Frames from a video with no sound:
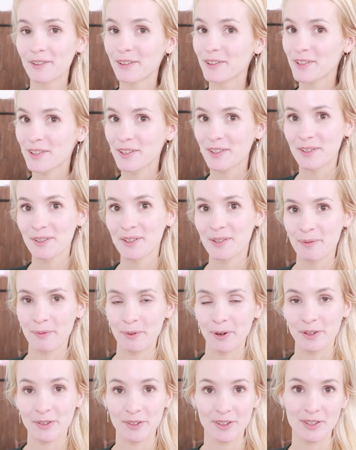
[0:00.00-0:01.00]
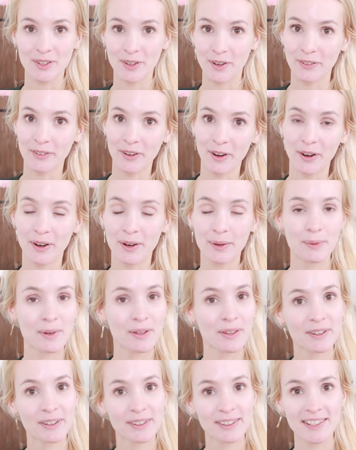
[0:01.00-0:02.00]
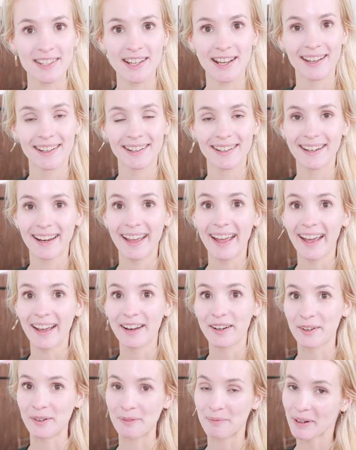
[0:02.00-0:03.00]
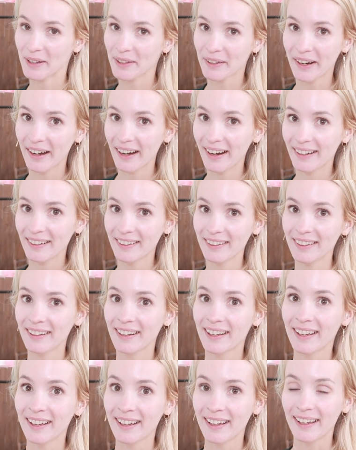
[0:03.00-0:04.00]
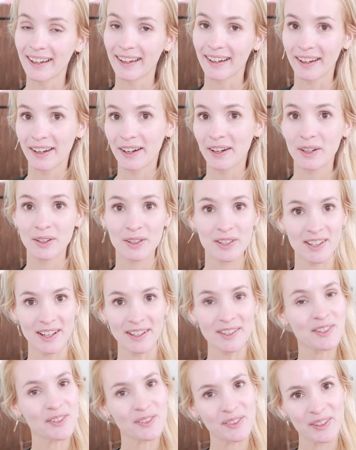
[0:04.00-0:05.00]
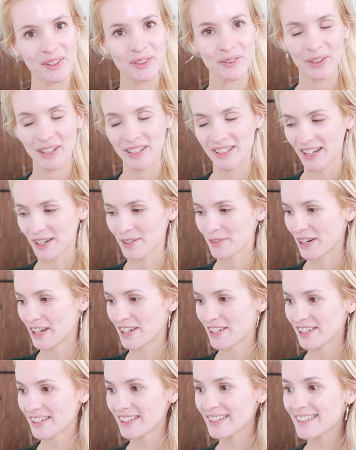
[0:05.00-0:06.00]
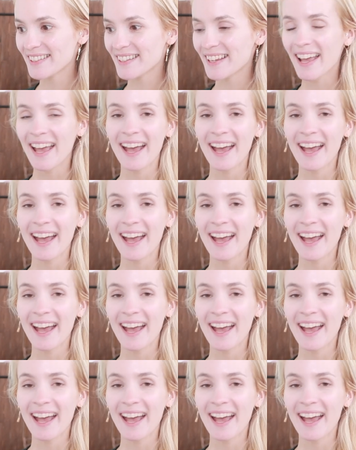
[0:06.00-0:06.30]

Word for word: We also took some portraits of her with her son and her mother and uh, her son, so the three generations.